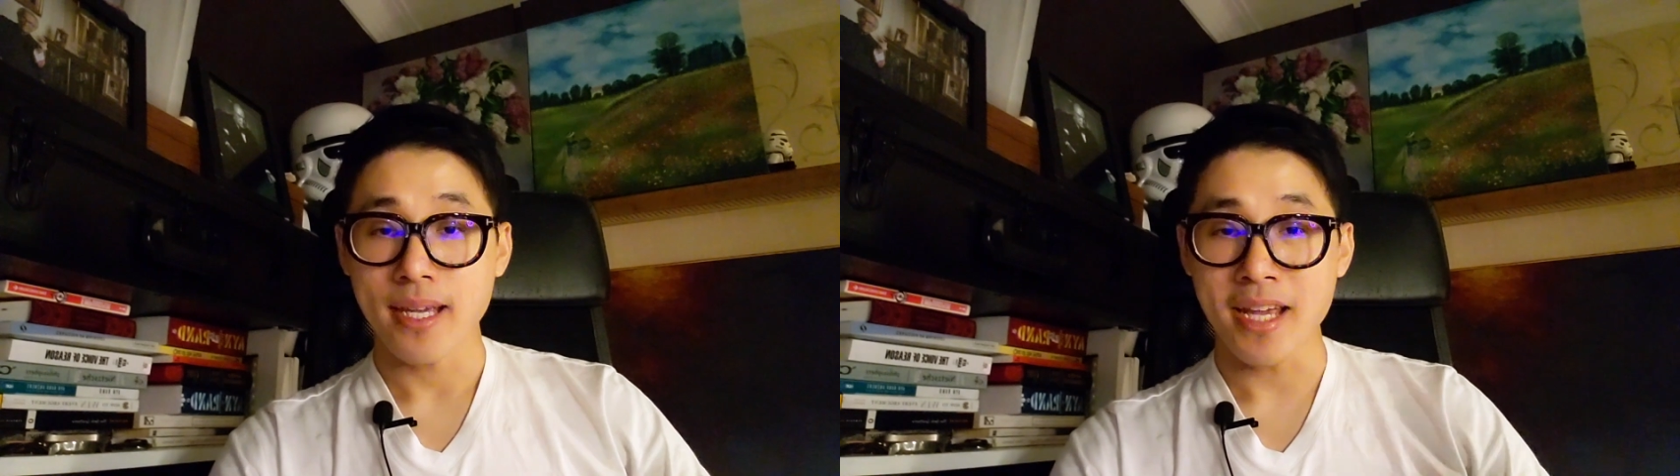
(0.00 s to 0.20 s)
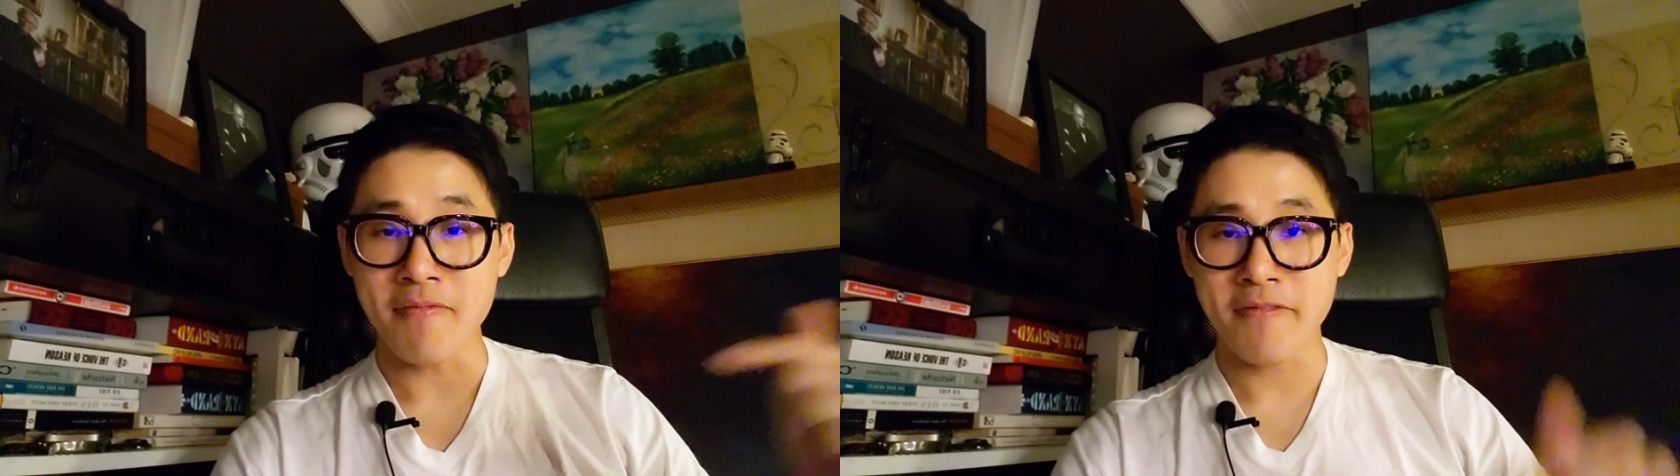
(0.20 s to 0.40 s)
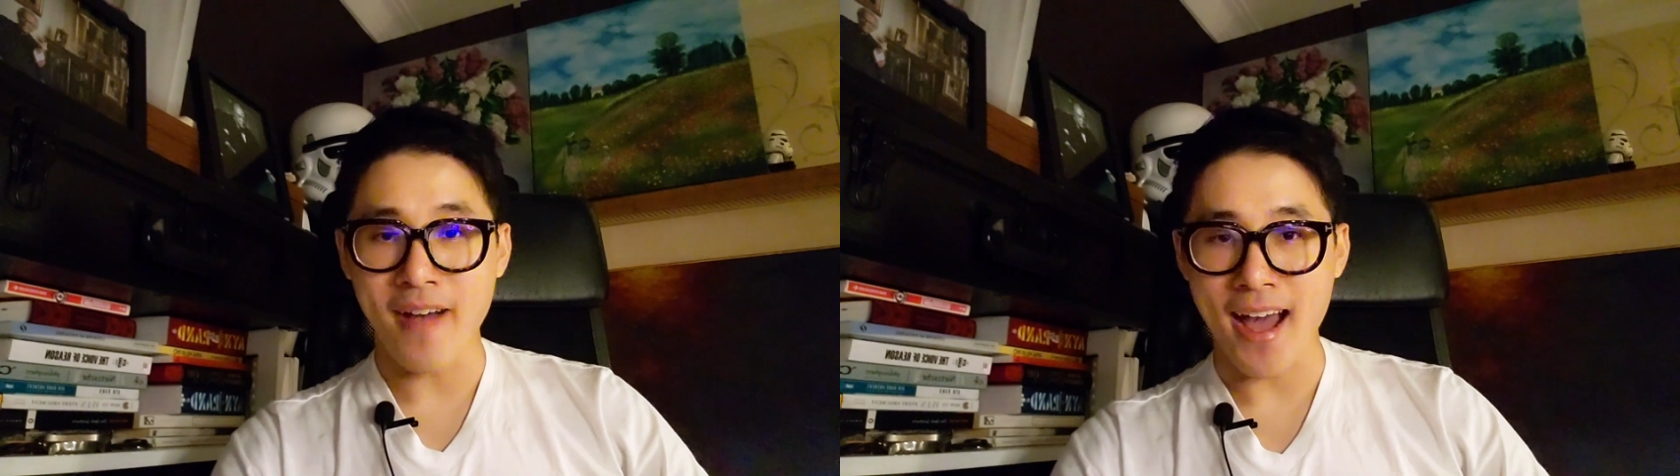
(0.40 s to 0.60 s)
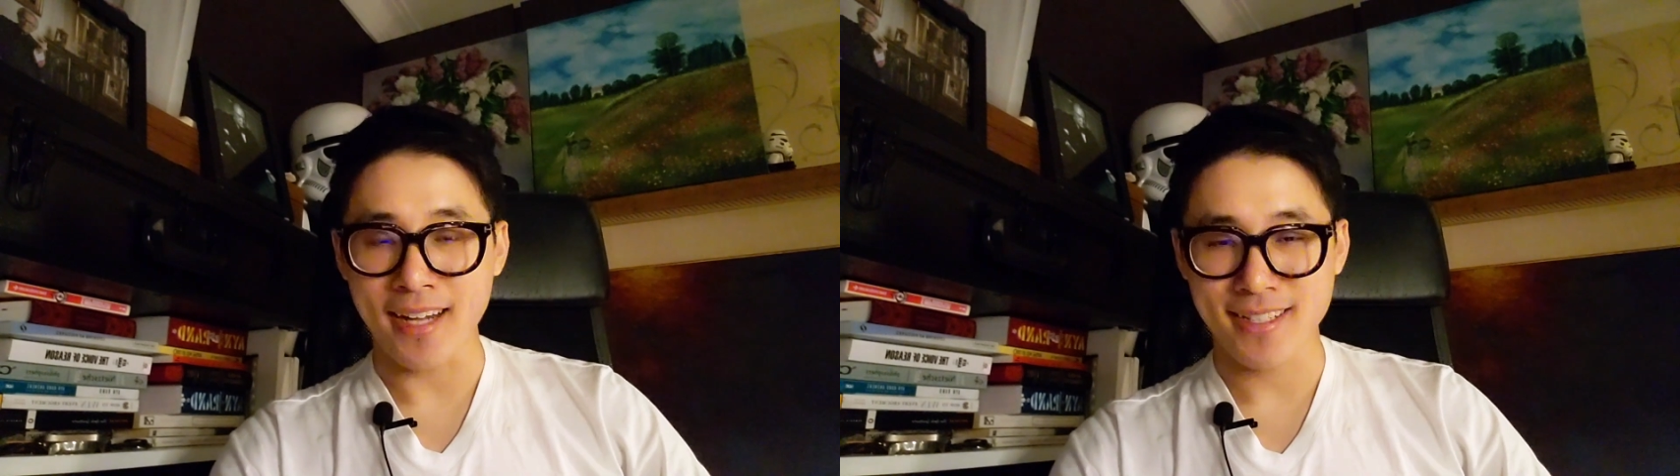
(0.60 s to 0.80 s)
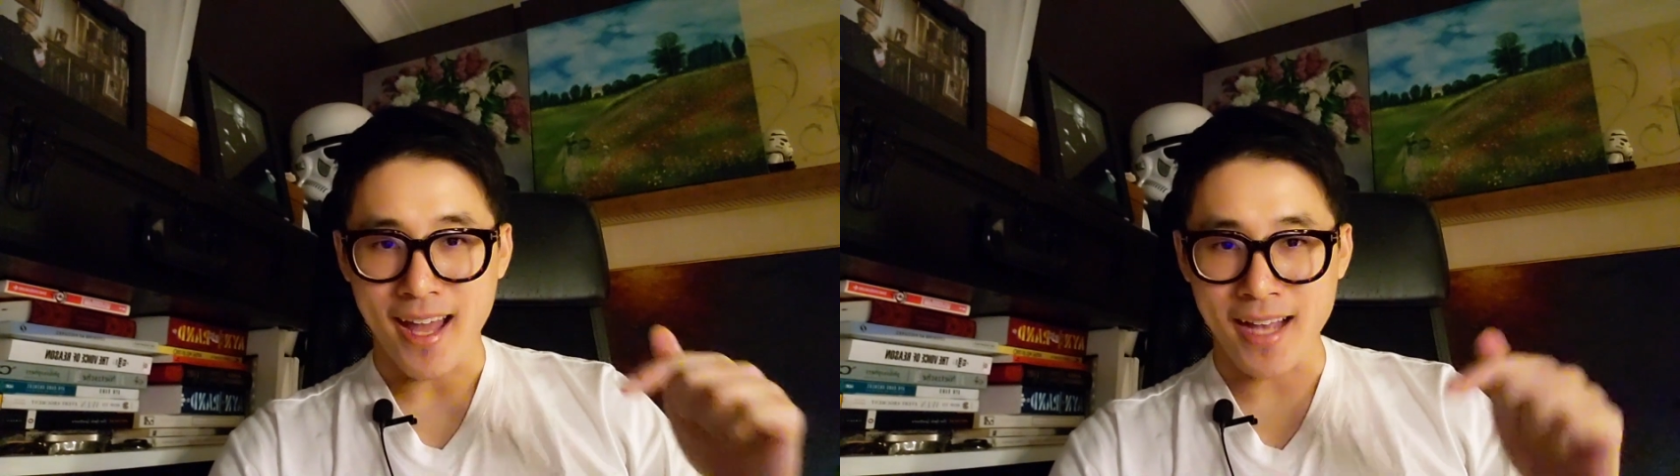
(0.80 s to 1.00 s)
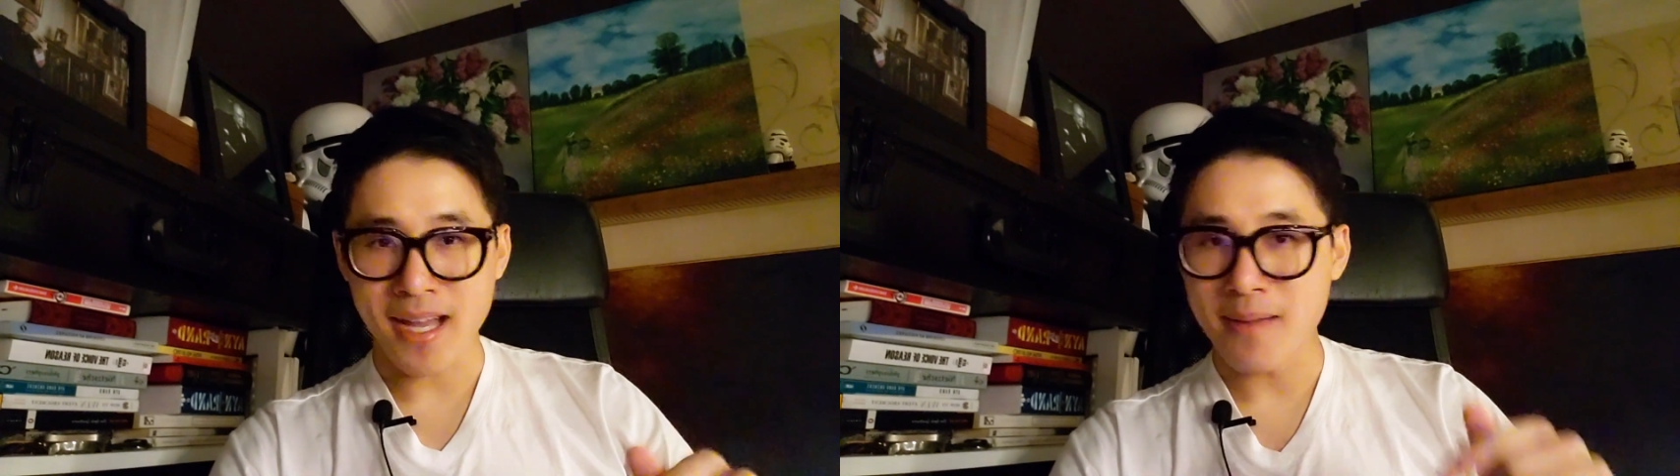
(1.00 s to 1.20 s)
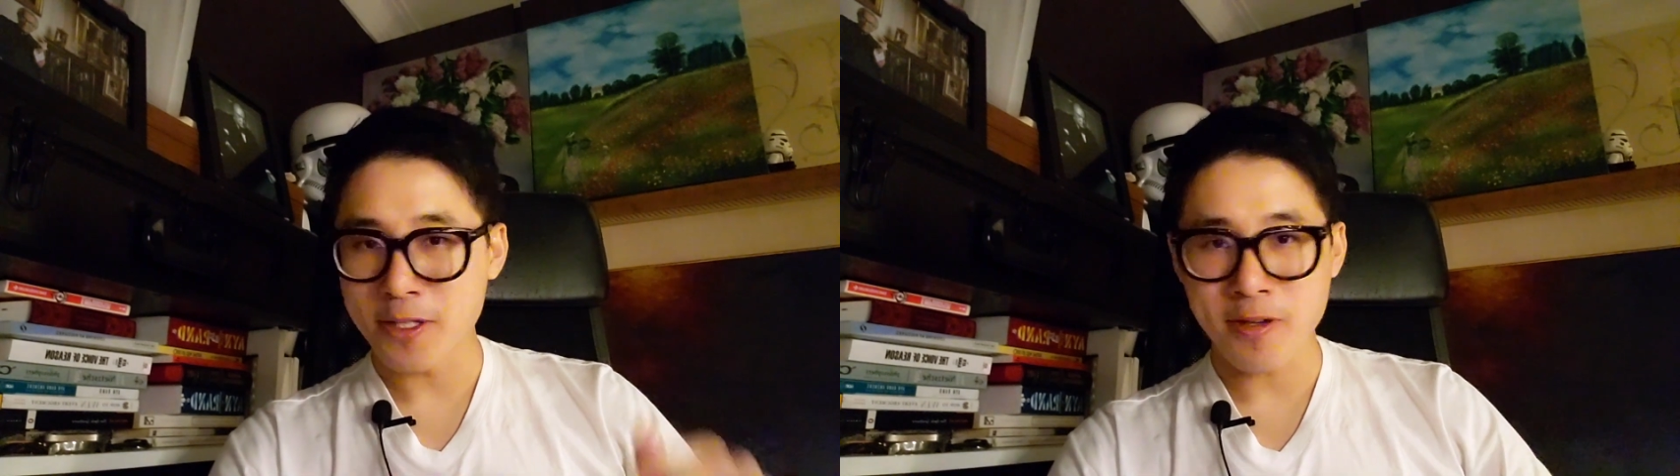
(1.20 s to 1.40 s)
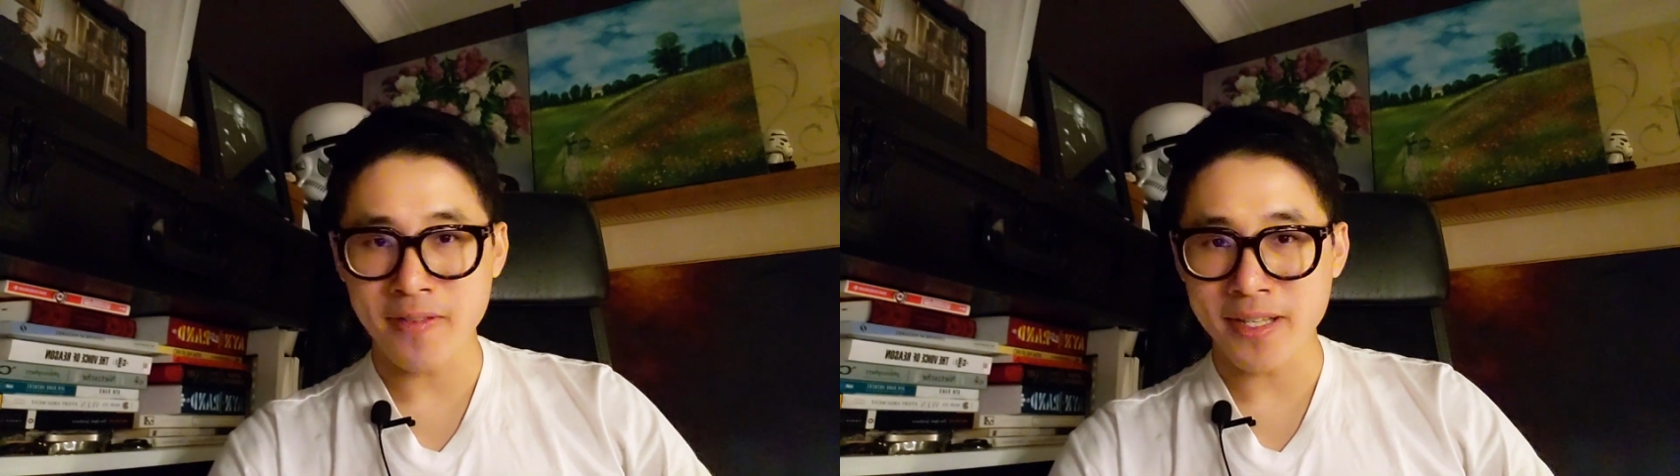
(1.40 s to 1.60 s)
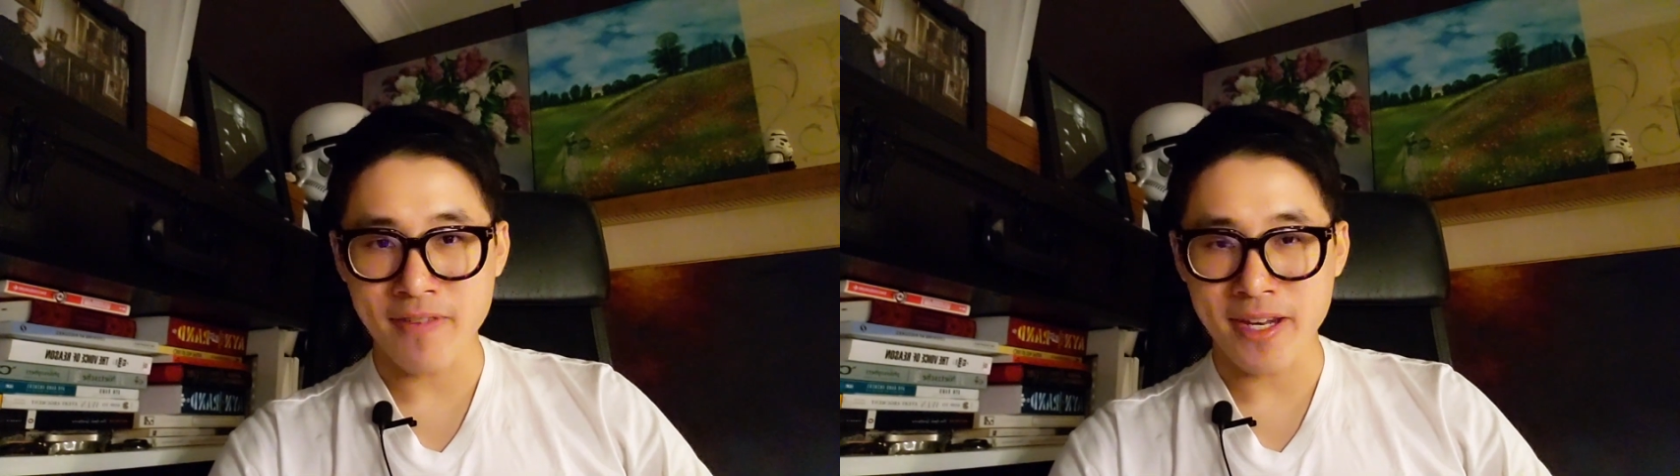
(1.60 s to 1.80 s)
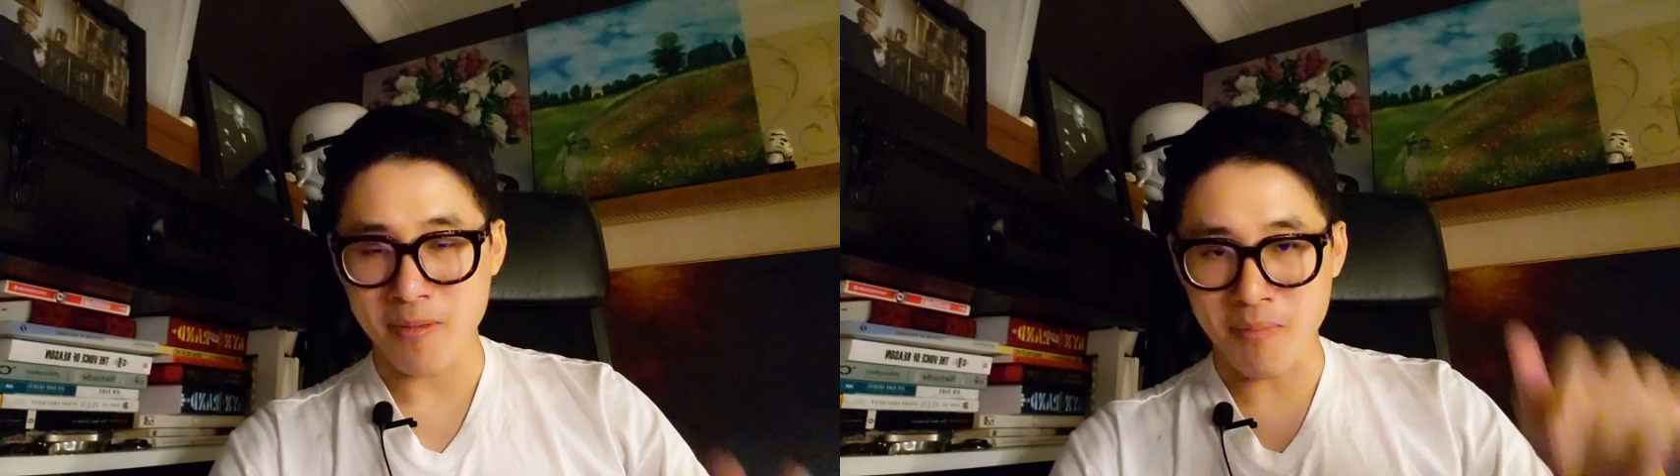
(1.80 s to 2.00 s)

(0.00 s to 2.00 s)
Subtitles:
In fact, as I'm doing this video,